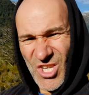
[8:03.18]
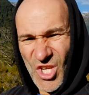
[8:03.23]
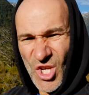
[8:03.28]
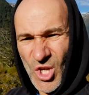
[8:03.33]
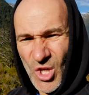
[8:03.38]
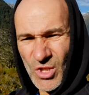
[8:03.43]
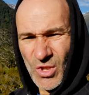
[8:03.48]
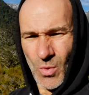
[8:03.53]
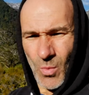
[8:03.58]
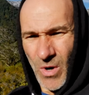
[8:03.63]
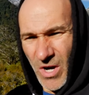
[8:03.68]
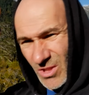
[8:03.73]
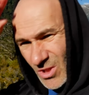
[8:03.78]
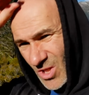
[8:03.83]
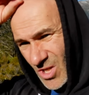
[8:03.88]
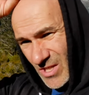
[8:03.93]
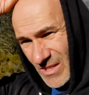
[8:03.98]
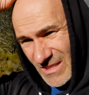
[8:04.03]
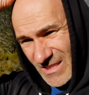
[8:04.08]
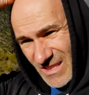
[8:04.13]
Good to wear
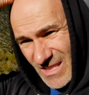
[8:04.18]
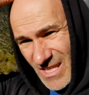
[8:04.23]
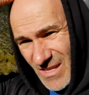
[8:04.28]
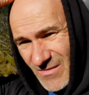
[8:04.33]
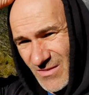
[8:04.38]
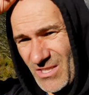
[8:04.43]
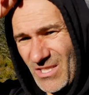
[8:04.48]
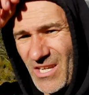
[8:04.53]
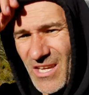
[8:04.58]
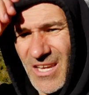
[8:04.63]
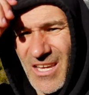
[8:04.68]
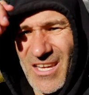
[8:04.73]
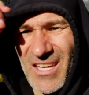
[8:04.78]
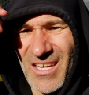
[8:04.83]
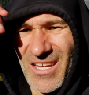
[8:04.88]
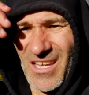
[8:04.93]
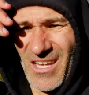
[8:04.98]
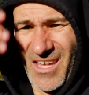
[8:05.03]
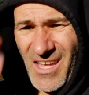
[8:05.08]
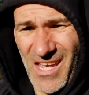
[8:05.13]
long sleeves
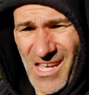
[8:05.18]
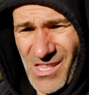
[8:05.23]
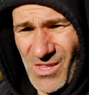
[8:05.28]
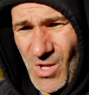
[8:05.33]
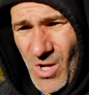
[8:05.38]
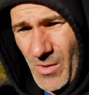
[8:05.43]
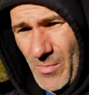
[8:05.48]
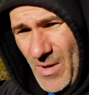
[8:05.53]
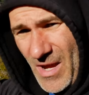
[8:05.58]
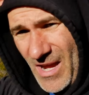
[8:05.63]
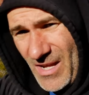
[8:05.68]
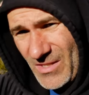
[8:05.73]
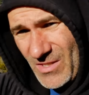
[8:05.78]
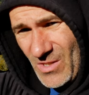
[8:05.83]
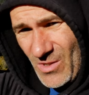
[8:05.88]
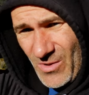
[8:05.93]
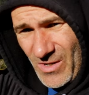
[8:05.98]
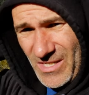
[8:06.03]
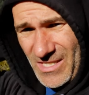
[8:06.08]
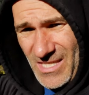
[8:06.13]
and long pants
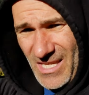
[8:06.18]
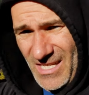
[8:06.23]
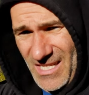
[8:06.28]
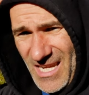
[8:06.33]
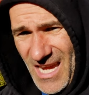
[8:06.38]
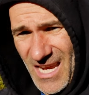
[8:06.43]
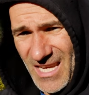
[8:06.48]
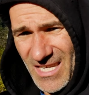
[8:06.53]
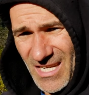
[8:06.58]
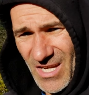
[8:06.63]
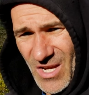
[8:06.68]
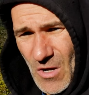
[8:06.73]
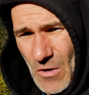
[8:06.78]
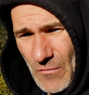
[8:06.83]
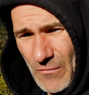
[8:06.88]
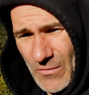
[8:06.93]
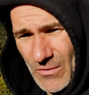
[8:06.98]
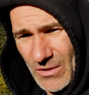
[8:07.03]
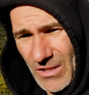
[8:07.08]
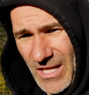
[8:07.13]
though, because they tend to
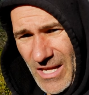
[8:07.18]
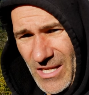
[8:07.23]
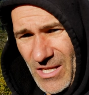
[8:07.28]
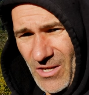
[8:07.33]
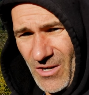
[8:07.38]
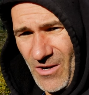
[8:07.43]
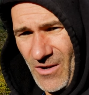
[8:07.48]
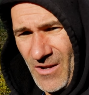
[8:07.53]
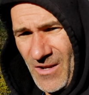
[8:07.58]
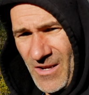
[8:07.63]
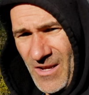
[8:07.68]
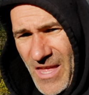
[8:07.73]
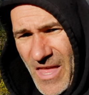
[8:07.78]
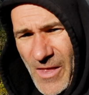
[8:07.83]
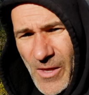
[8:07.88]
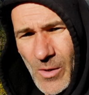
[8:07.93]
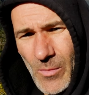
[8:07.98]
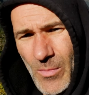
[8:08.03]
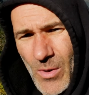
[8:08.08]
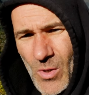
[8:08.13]
go for like your
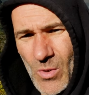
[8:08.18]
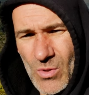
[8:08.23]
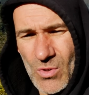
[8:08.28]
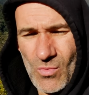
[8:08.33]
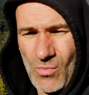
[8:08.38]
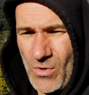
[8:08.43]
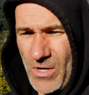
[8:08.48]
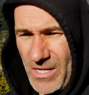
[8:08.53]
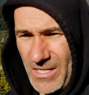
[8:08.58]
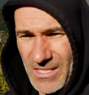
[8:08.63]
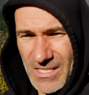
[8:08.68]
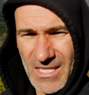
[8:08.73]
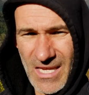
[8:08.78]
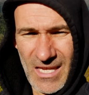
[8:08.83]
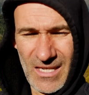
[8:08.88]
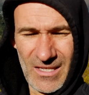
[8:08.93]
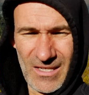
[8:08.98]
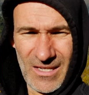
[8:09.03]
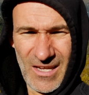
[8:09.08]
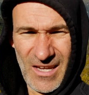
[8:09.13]
elbows, wrists,
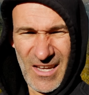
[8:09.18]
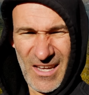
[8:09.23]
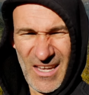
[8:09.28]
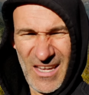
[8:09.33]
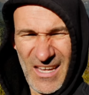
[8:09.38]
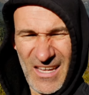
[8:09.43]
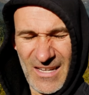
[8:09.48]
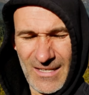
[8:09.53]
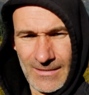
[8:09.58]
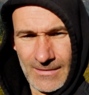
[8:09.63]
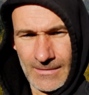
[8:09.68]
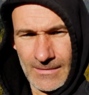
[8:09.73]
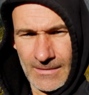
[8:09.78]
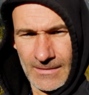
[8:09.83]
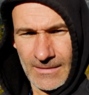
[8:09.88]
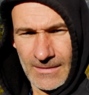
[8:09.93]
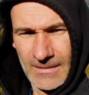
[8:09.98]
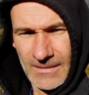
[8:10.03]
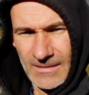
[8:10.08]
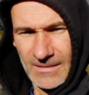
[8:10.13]
and uh,
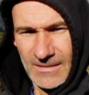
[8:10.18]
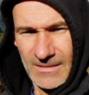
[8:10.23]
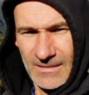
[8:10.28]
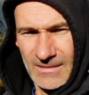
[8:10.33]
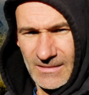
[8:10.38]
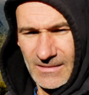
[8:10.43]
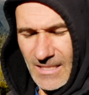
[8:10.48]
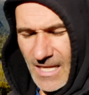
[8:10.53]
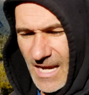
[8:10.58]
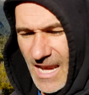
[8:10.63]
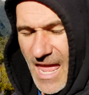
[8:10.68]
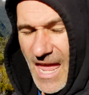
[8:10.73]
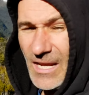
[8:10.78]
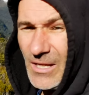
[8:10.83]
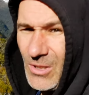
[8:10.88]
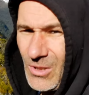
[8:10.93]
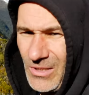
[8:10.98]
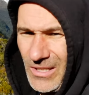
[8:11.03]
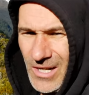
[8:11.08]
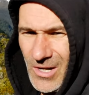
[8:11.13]
an ankle